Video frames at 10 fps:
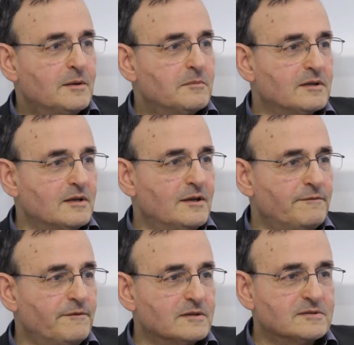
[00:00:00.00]
But
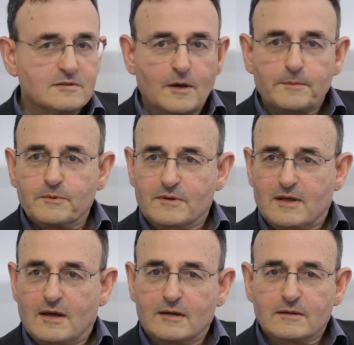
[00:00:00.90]
if he had stopped with
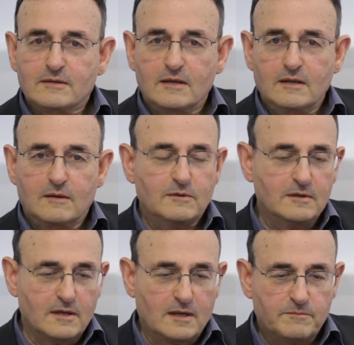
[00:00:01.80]
that, then he
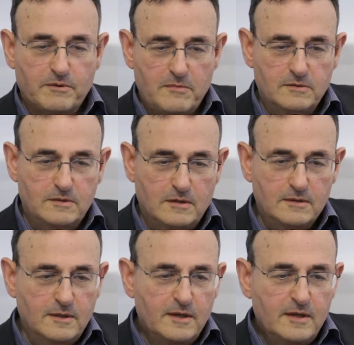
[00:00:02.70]
wouldn't get
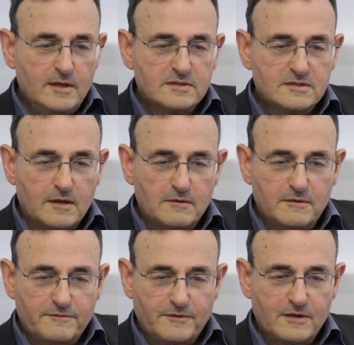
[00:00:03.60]
promoted. So
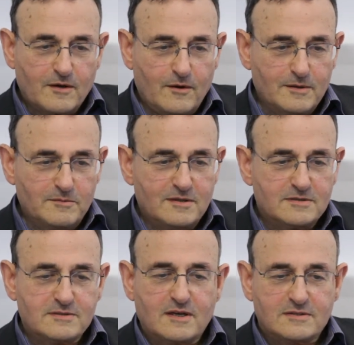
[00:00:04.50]
for an
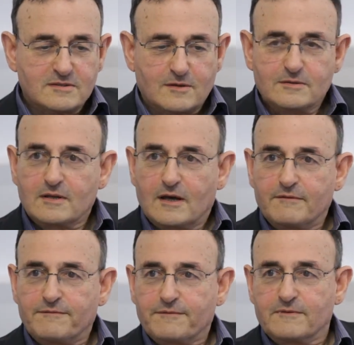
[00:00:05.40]
economist, that's not
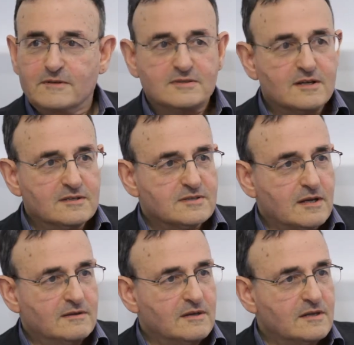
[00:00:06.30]
enough. This
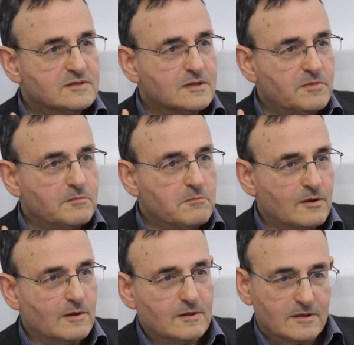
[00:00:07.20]
insight needs to be
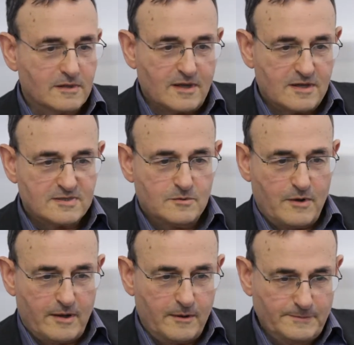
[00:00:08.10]
modeled as
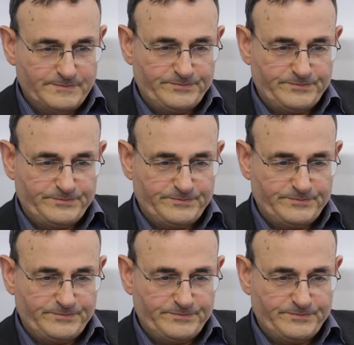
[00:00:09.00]
well.